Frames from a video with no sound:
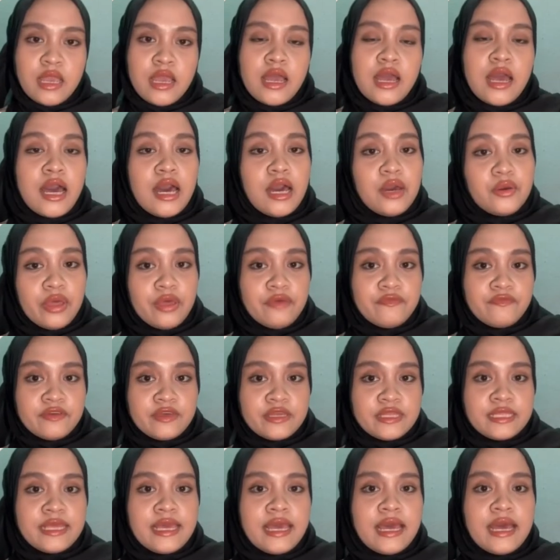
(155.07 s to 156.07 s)

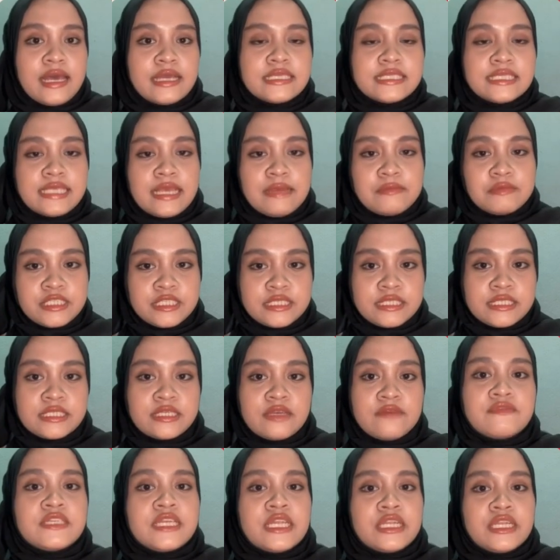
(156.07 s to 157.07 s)
However, there are exceptions
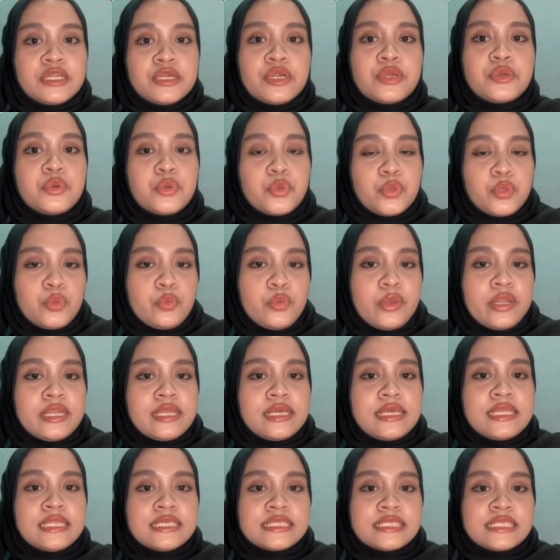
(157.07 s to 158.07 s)
of general rule when
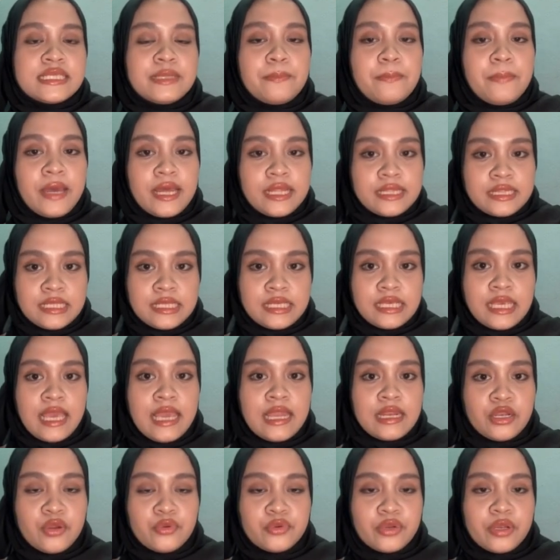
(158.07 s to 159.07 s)
the innocent party
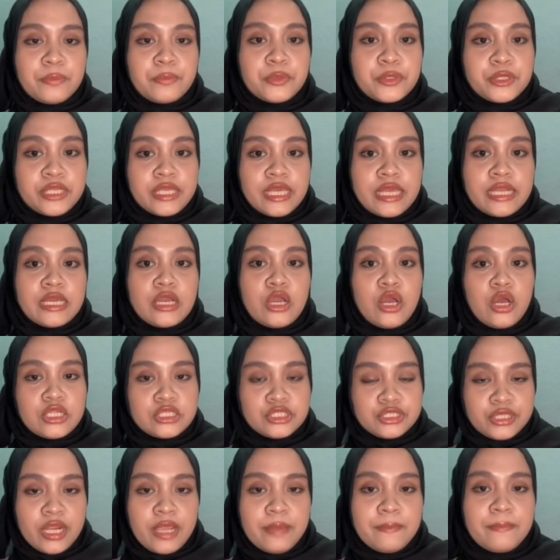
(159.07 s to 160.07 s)
cannot repudiate the
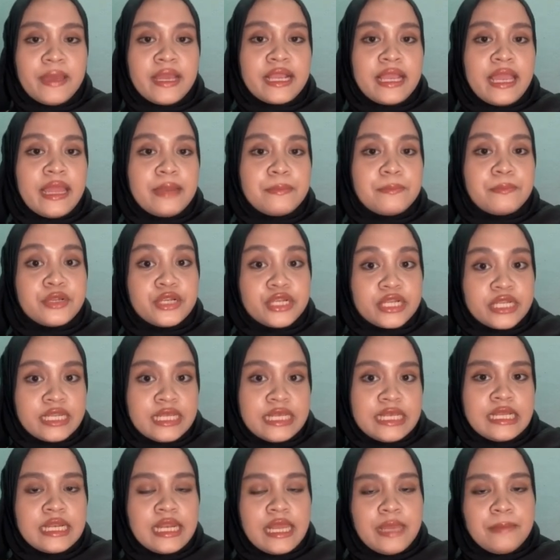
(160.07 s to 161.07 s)
contract but can
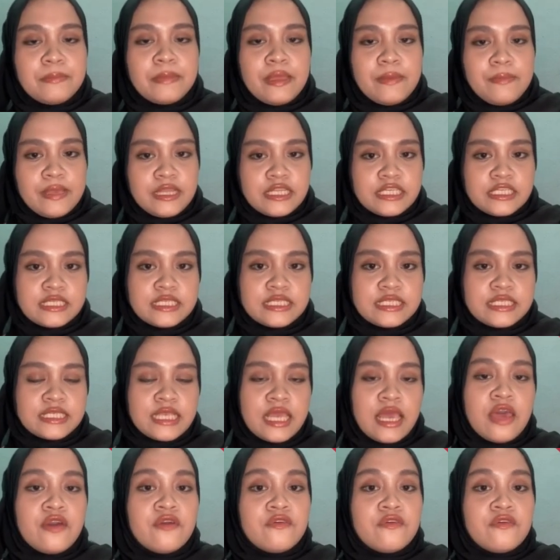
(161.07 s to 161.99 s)
merely claim damages.